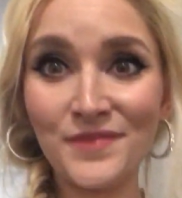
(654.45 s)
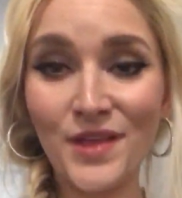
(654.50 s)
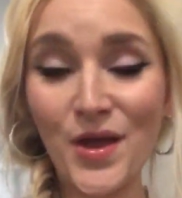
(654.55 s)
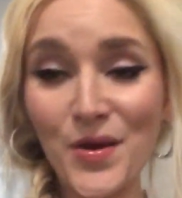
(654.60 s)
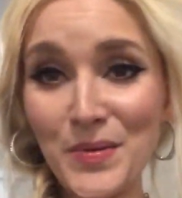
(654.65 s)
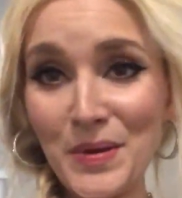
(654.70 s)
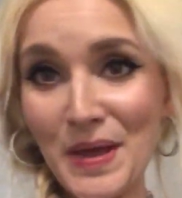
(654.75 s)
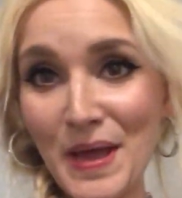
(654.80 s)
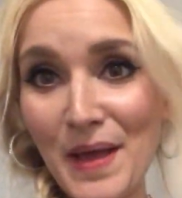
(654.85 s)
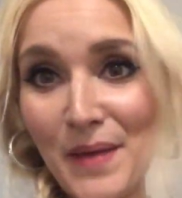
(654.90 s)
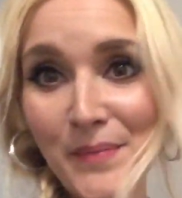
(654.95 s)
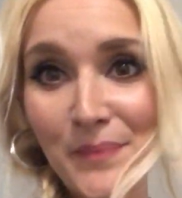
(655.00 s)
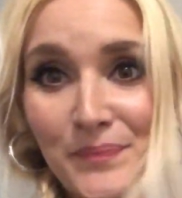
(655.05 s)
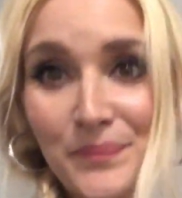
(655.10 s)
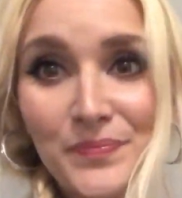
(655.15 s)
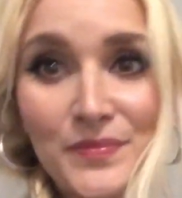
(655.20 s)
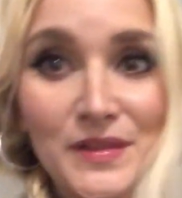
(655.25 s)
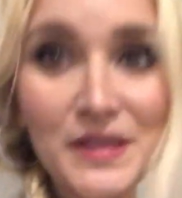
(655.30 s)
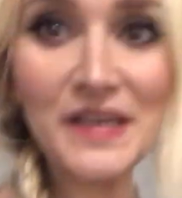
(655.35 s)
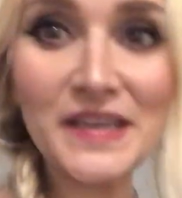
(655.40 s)
Okay,
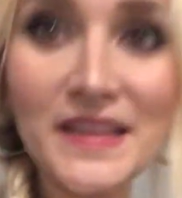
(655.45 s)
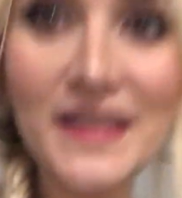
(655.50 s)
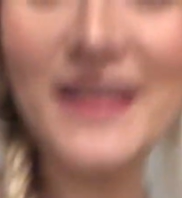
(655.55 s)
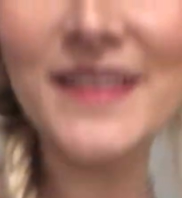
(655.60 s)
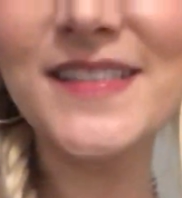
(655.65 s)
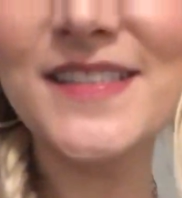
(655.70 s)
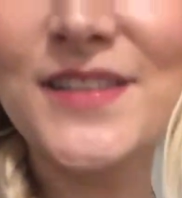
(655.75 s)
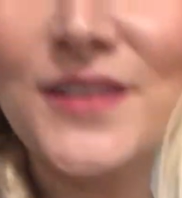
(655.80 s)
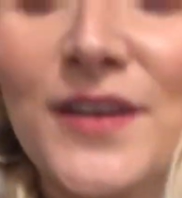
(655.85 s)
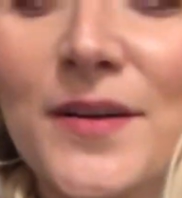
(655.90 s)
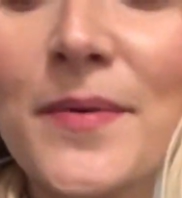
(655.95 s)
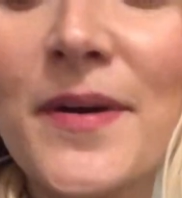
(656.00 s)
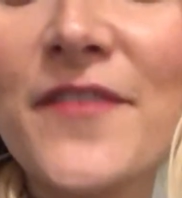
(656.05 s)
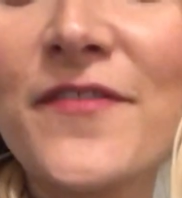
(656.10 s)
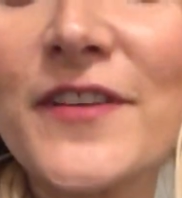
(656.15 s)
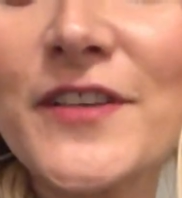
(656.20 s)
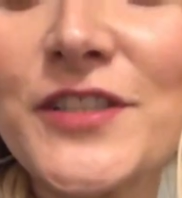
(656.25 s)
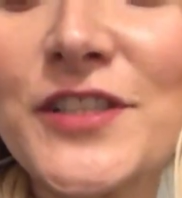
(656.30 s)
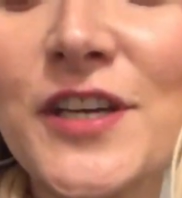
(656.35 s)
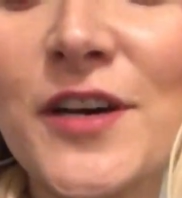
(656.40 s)
look at this. Look at my
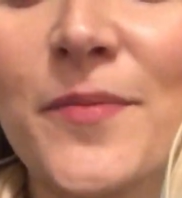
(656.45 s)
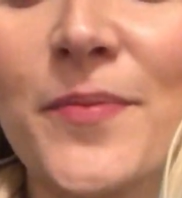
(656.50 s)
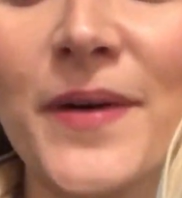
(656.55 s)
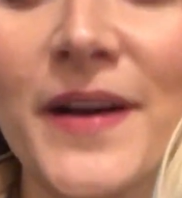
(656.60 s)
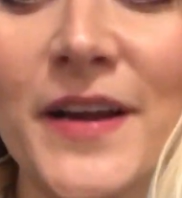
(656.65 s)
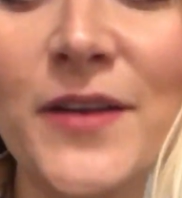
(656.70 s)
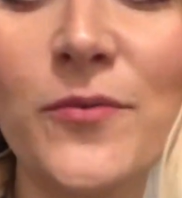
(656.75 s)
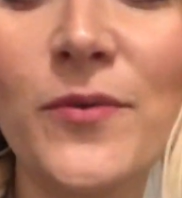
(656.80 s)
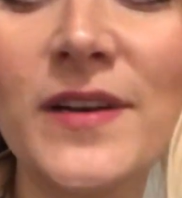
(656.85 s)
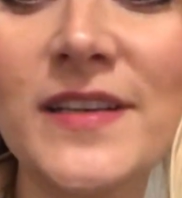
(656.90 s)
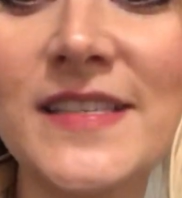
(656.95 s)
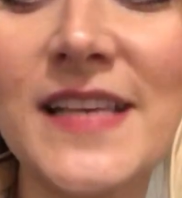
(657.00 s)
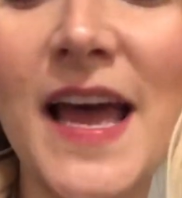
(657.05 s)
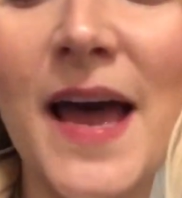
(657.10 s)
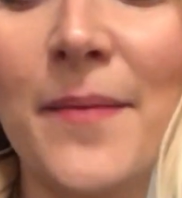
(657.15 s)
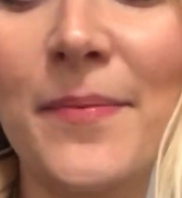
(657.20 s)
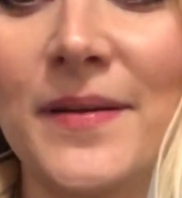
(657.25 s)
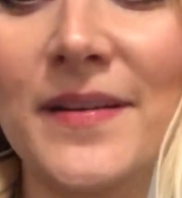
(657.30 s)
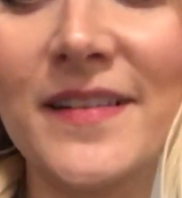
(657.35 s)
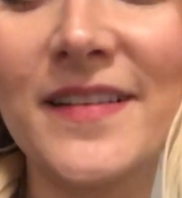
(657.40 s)
fishtail braid. What has
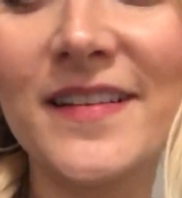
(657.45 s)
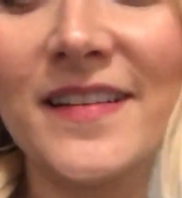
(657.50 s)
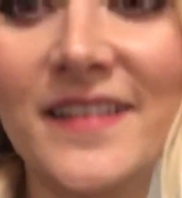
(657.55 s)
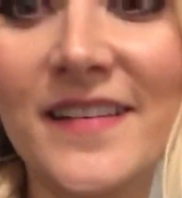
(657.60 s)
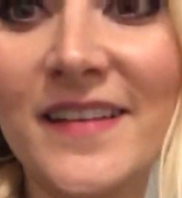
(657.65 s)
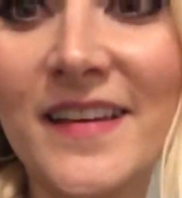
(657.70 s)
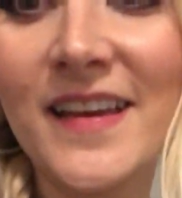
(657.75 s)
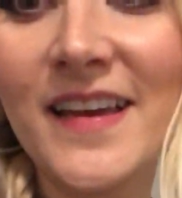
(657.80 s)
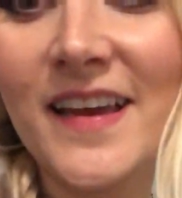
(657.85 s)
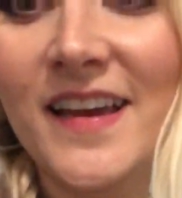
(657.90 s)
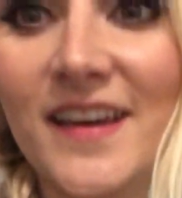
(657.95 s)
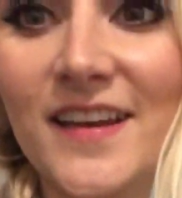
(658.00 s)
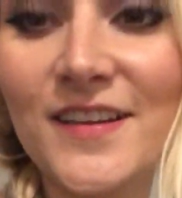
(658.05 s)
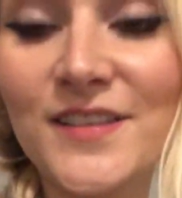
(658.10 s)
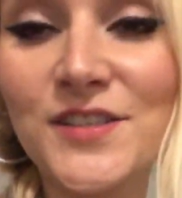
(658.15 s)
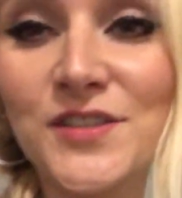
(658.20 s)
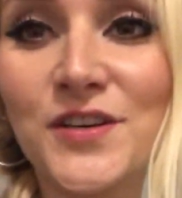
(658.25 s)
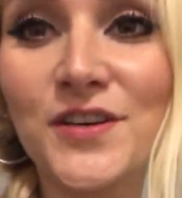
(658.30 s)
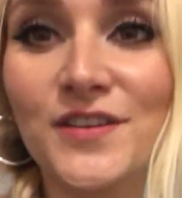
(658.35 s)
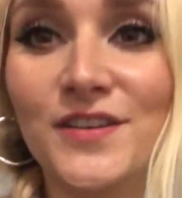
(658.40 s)
happened? It
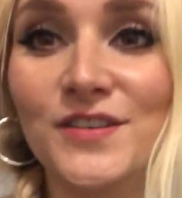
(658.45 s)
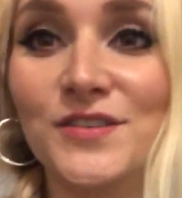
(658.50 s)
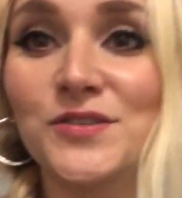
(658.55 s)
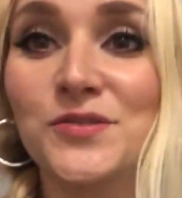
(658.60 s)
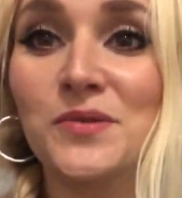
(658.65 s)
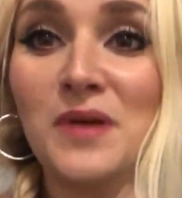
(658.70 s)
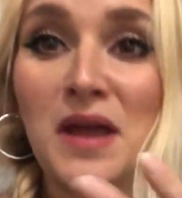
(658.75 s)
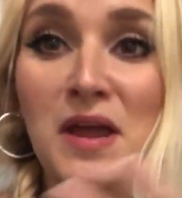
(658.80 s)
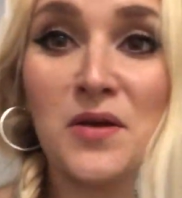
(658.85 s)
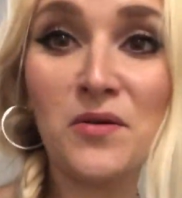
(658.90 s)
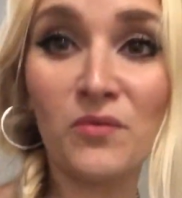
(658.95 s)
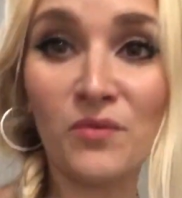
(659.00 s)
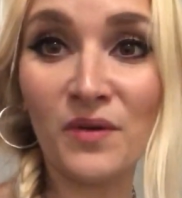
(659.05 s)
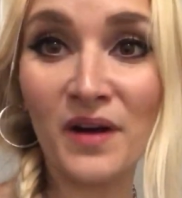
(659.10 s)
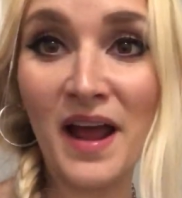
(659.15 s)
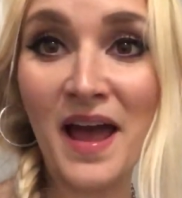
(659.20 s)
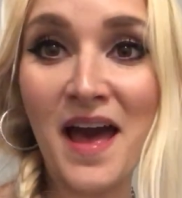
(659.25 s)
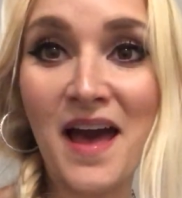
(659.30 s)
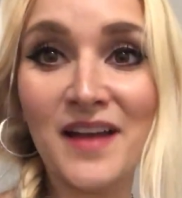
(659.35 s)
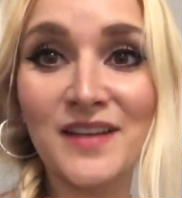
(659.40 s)
has turned into a
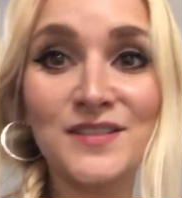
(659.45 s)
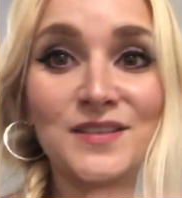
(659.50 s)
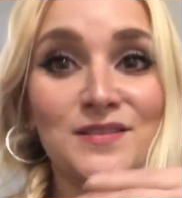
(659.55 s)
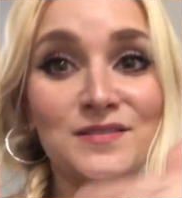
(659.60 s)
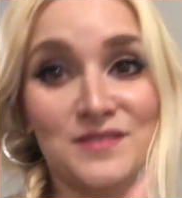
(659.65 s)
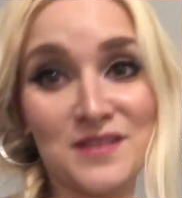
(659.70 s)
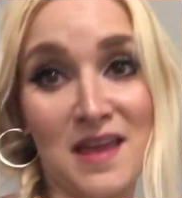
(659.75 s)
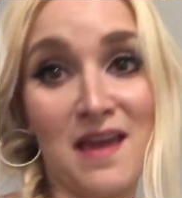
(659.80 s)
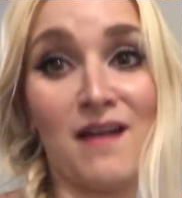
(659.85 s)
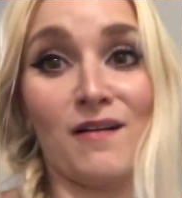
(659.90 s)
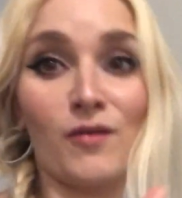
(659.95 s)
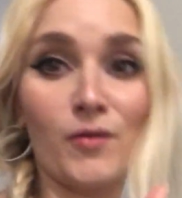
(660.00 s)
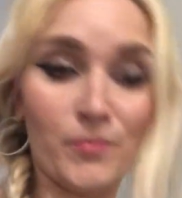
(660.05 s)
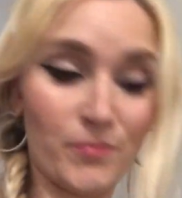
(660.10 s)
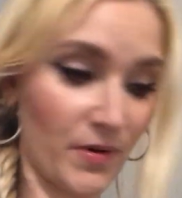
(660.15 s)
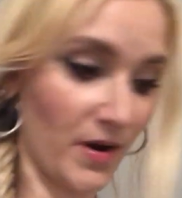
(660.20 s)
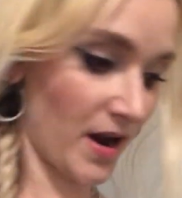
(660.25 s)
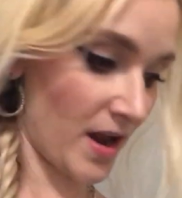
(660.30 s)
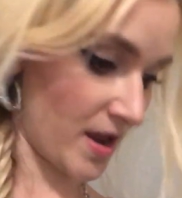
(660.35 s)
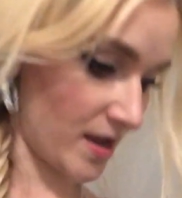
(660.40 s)
rat tail
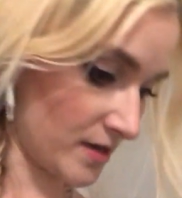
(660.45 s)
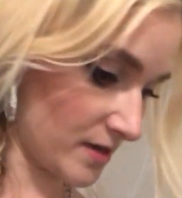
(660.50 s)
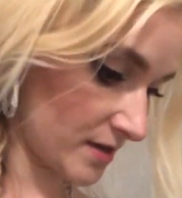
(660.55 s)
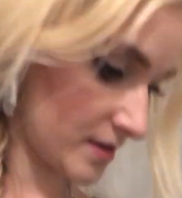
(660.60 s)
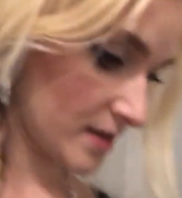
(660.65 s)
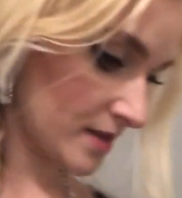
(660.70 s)
braid.